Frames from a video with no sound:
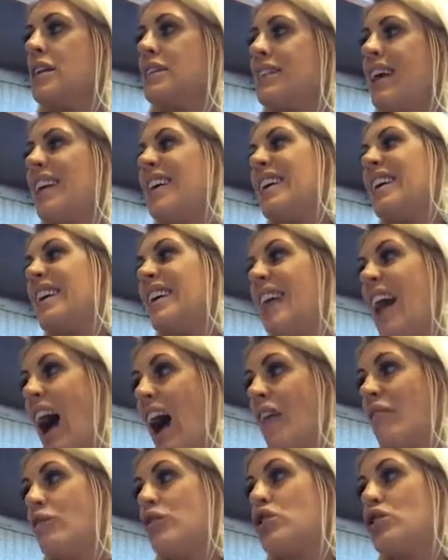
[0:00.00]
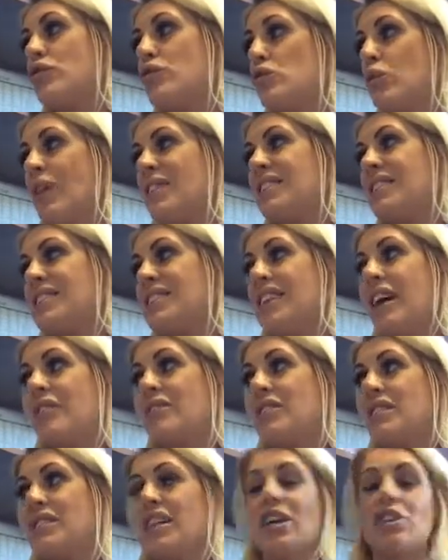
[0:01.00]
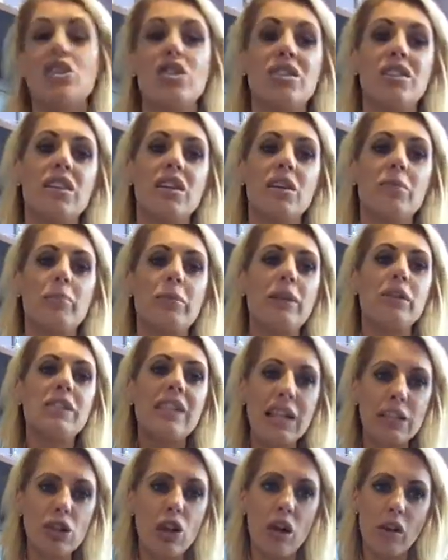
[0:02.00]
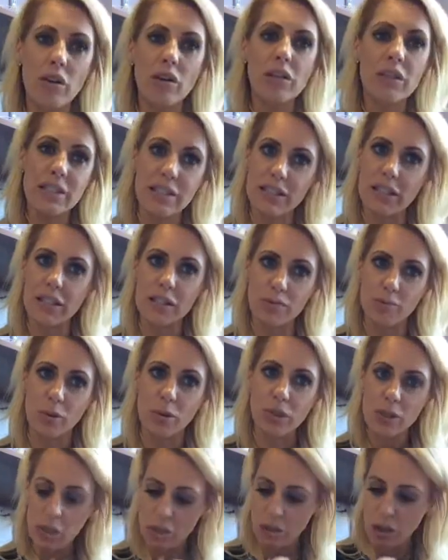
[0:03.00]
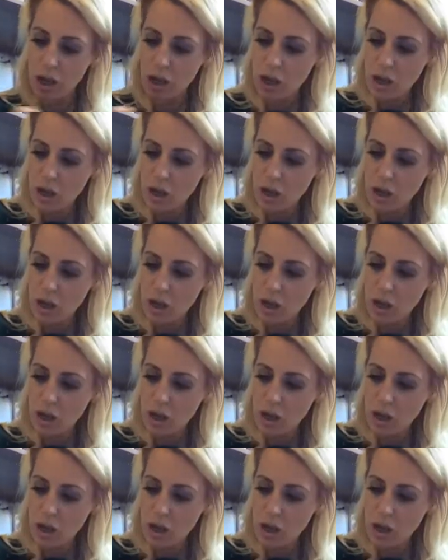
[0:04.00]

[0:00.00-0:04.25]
taking an average of 27 sessions to complete. So that's longer than 6 months.